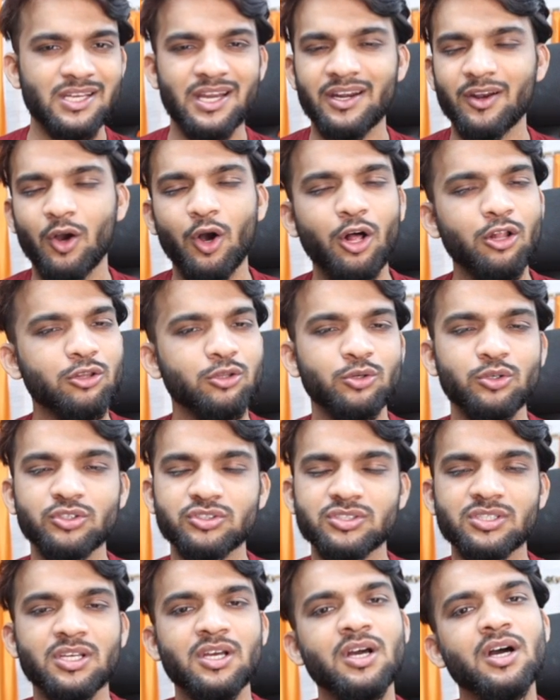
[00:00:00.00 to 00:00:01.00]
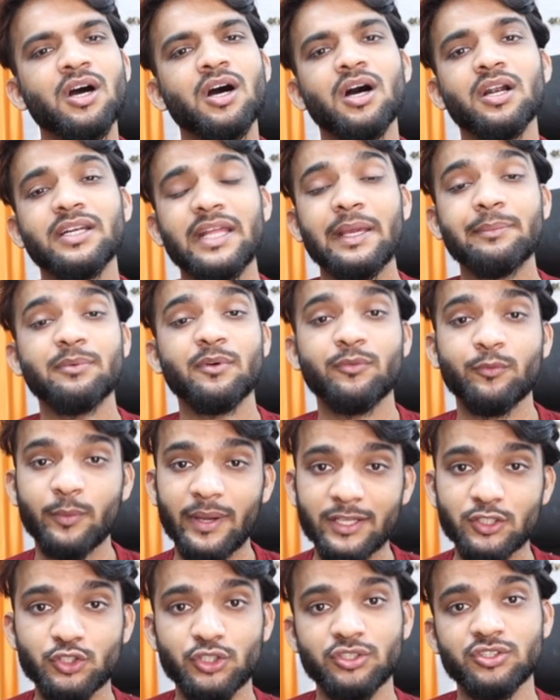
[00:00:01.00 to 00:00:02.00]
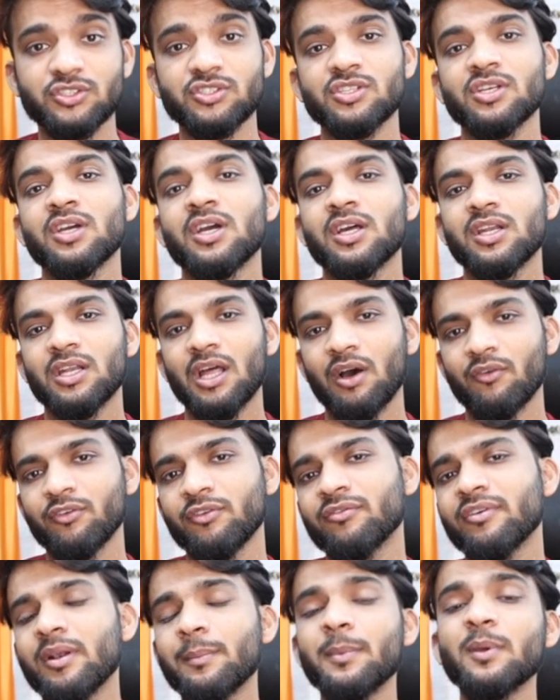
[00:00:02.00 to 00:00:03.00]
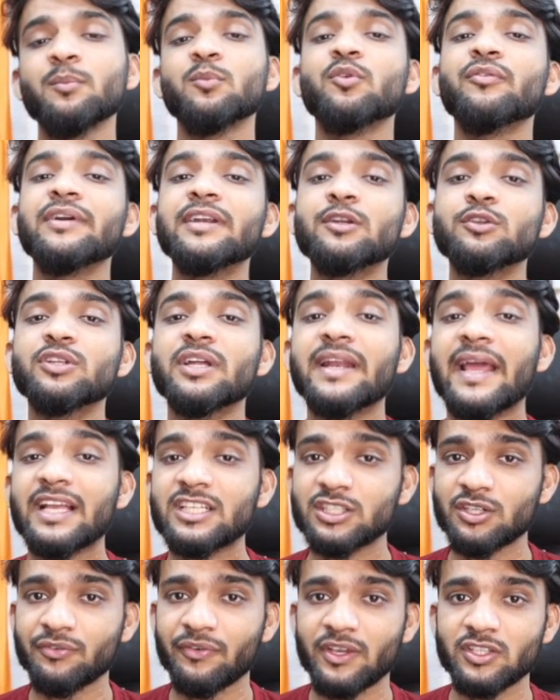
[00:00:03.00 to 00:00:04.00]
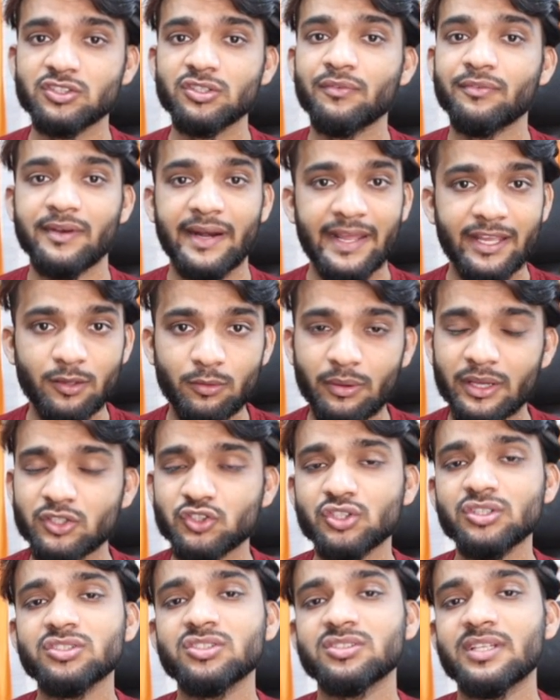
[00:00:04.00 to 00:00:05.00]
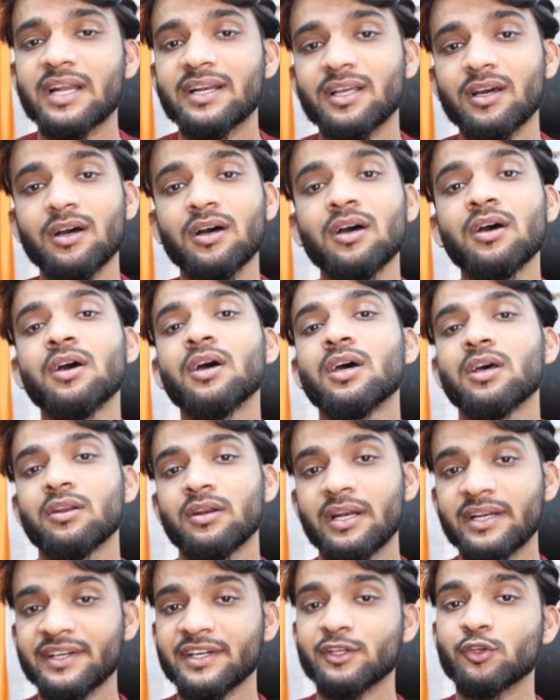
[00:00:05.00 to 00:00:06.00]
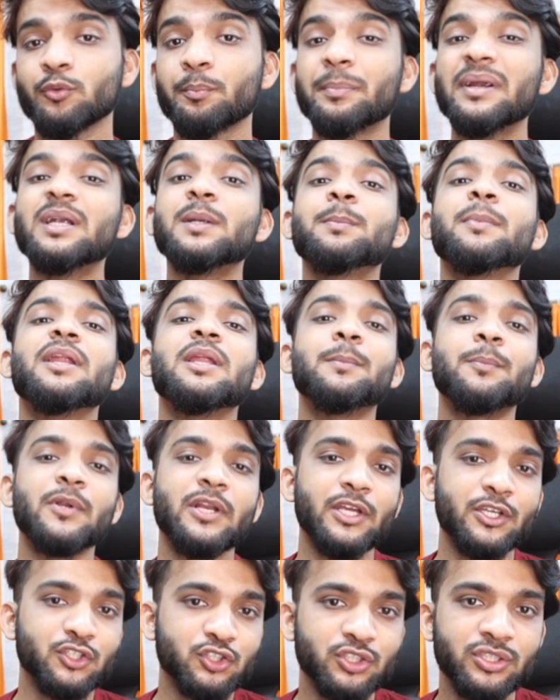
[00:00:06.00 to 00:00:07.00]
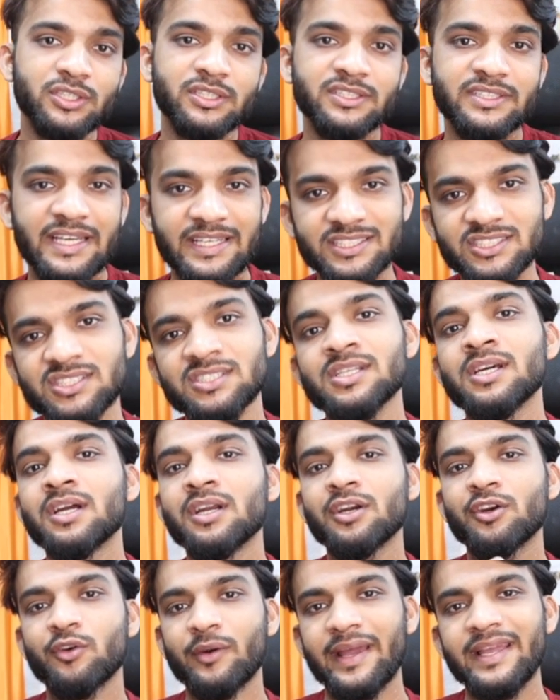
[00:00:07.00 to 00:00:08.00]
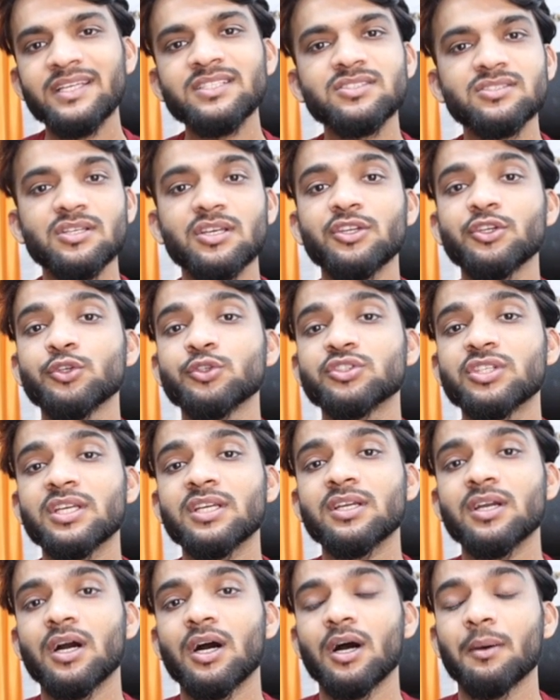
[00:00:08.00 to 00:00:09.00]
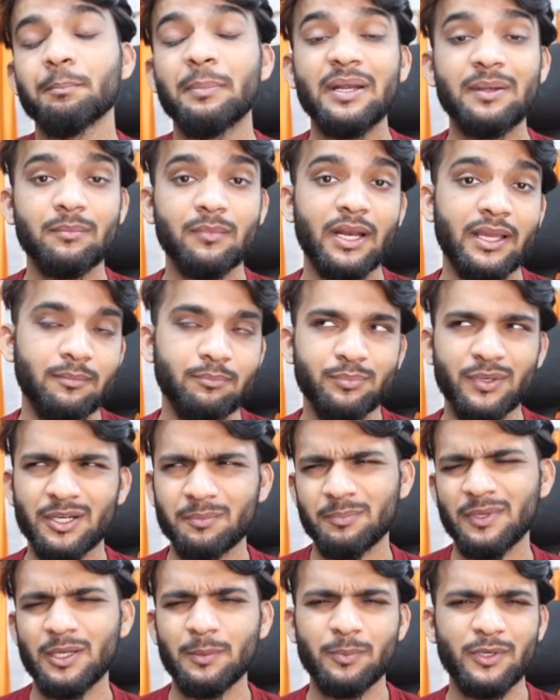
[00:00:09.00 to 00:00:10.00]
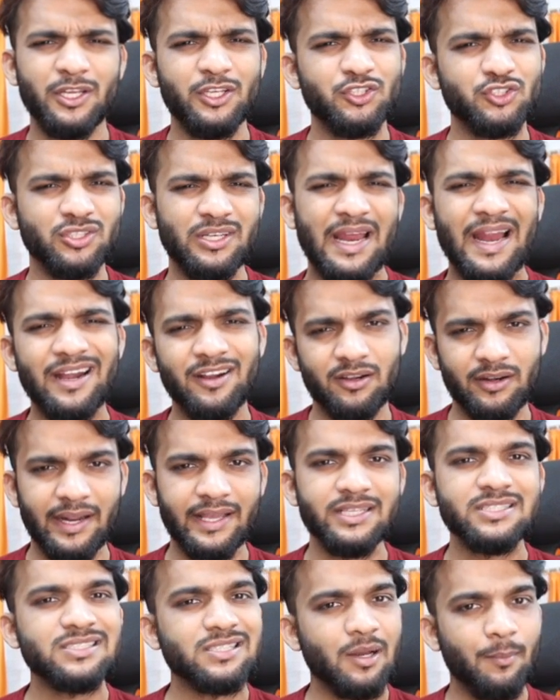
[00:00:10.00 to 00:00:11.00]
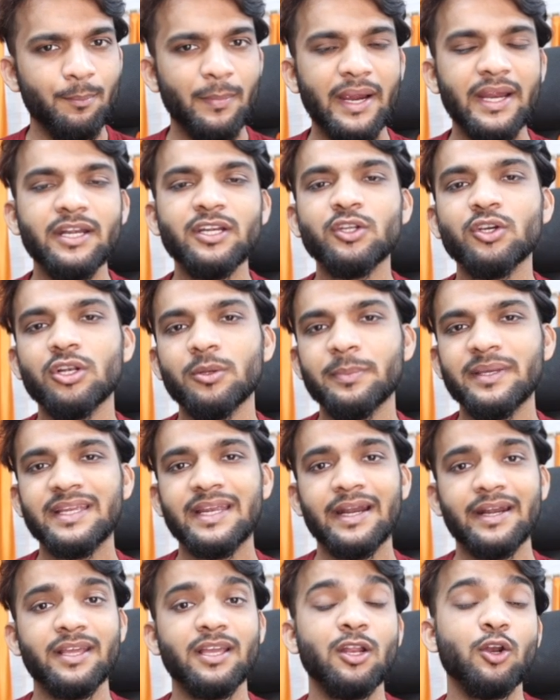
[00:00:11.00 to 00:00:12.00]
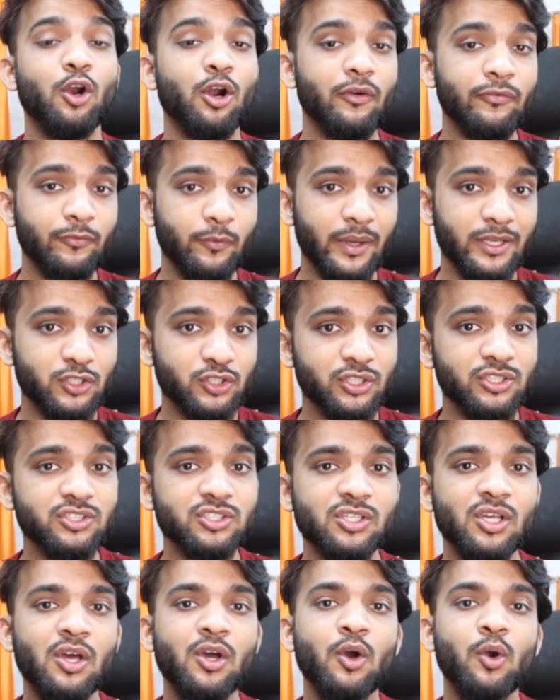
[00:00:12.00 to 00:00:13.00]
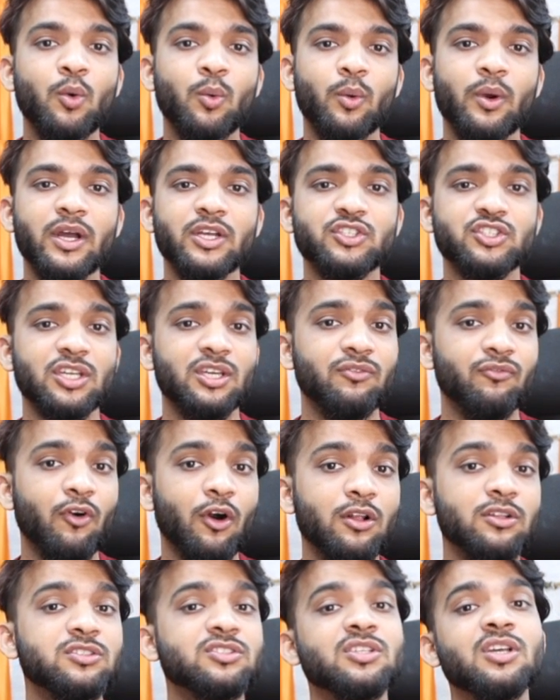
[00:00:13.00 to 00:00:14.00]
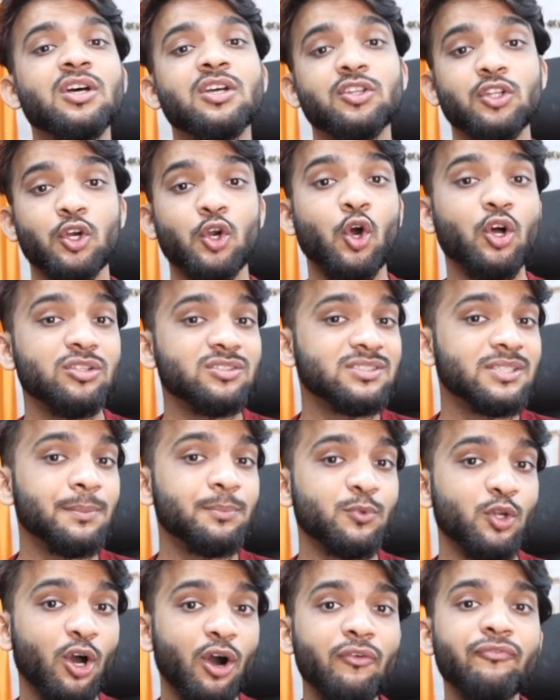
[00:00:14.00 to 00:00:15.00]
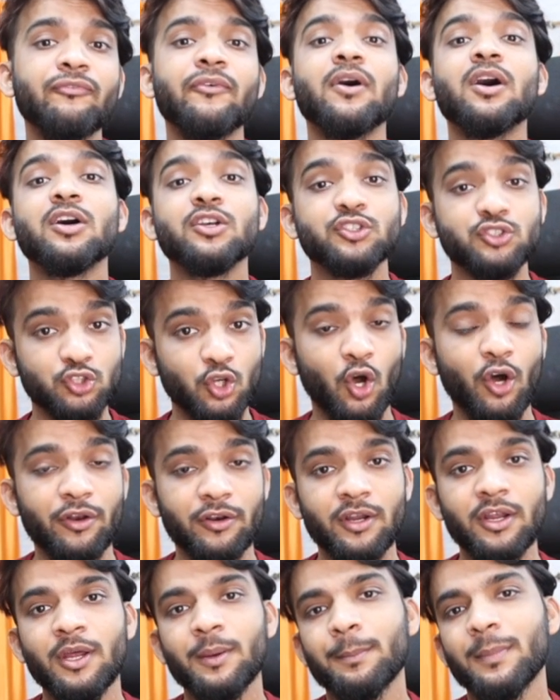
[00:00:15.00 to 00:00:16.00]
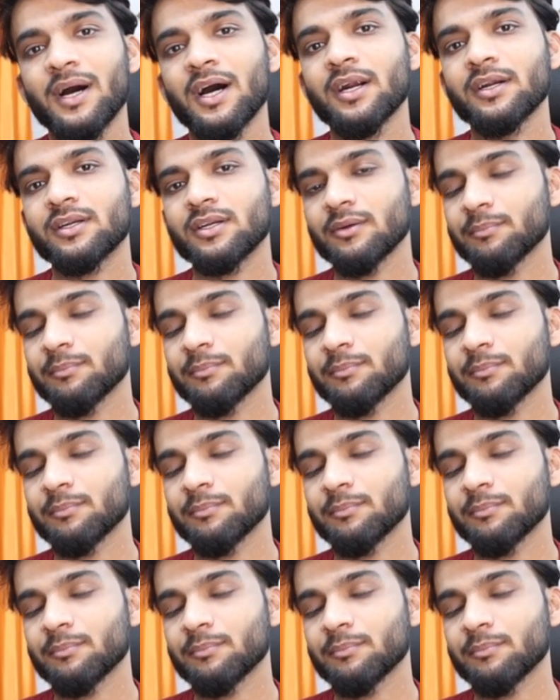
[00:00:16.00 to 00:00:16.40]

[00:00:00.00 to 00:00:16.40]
and all those uh, type of questions. Now we will be moving to the next phase of trie questions that are related to bit manipulation. Yes, tries using uh, bit, like bit manipulation and tries combined you will be getting a lot of questions which involves the concept of XOR but